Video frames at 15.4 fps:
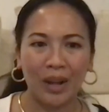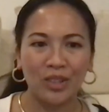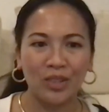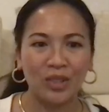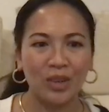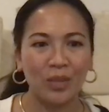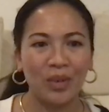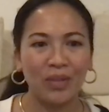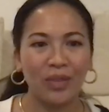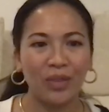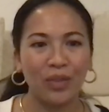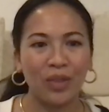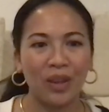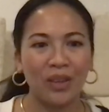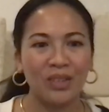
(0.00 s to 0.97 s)
So some of the
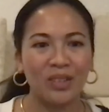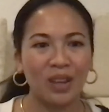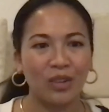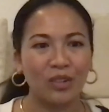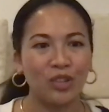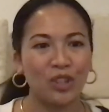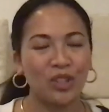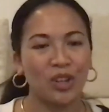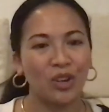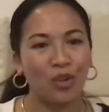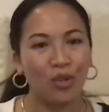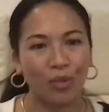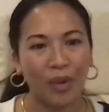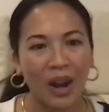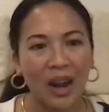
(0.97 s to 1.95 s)
things that are just
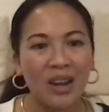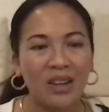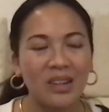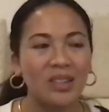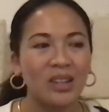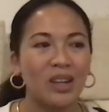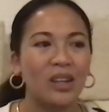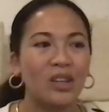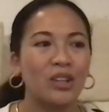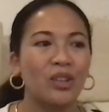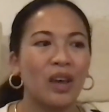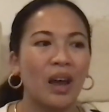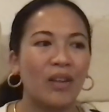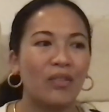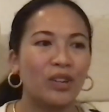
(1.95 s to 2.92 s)
ingrained in
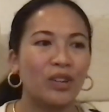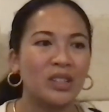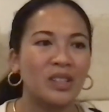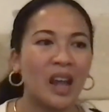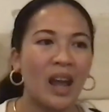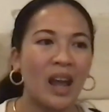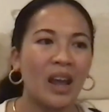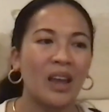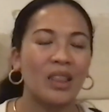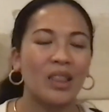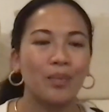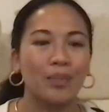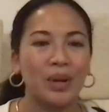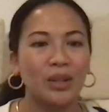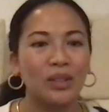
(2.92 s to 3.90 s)
the everyday, in the
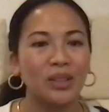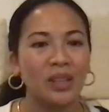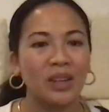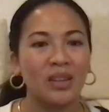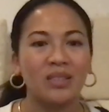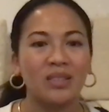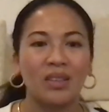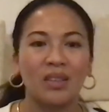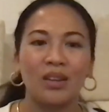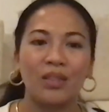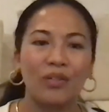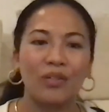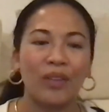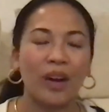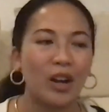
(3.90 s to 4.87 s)
buildings, in the
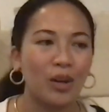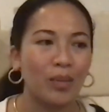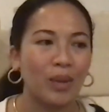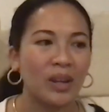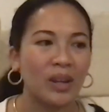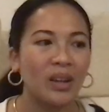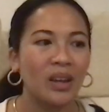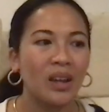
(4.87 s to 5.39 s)
environment,